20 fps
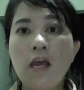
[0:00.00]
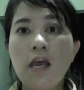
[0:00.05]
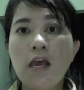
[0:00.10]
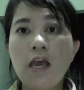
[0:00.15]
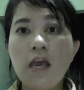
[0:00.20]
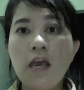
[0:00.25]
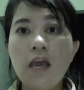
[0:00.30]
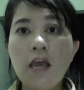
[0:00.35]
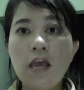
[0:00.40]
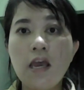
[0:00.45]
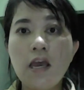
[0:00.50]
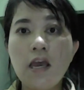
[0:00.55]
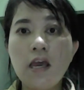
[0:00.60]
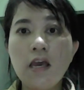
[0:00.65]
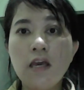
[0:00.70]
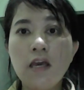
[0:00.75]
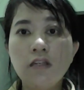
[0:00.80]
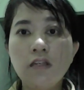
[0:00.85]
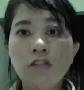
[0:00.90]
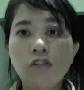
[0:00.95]

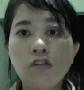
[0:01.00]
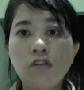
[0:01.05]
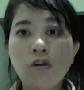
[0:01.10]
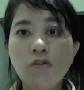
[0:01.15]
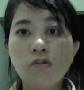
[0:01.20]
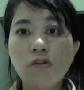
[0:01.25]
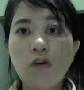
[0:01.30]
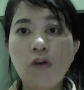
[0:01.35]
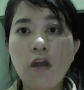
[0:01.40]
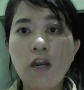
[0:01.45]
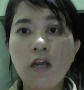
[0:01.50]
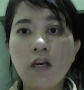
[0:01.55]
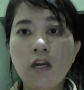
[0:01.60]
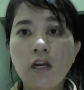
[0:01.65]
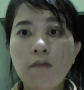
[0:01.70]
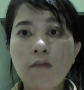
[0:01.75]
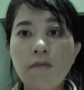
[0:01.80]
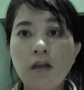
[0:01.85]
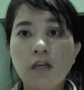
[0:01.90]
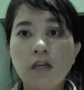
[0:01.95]
and social and
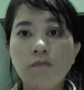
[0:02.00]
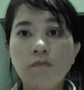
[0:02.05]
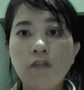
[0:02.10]
academic